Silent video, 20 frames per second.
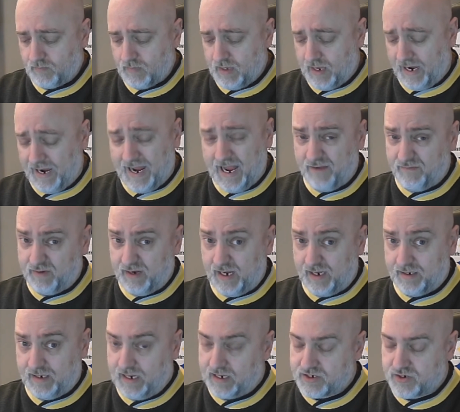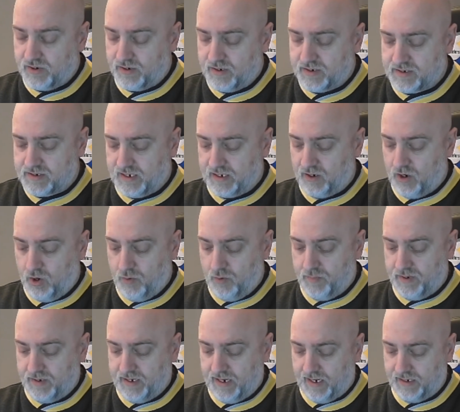I haven't had actually this thing
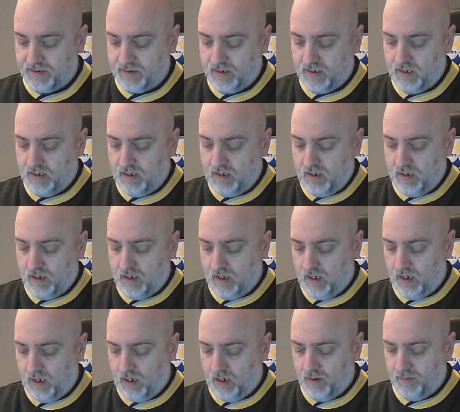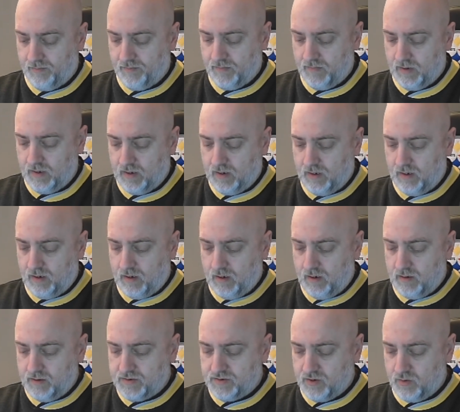open yet,
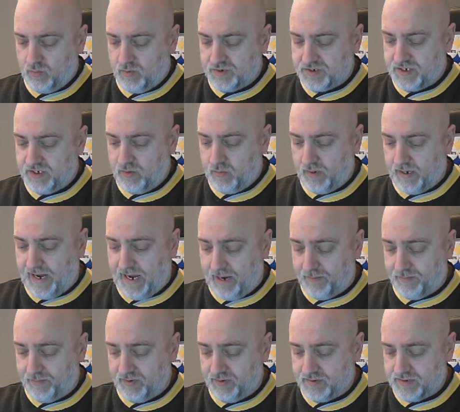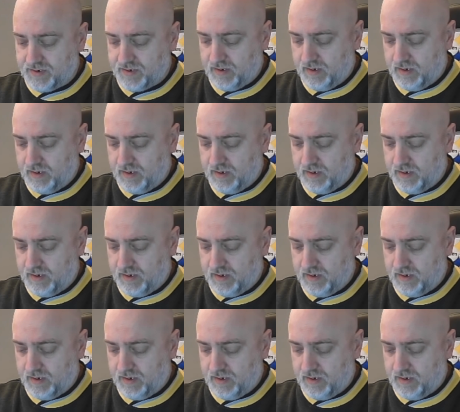so we'll see what happens.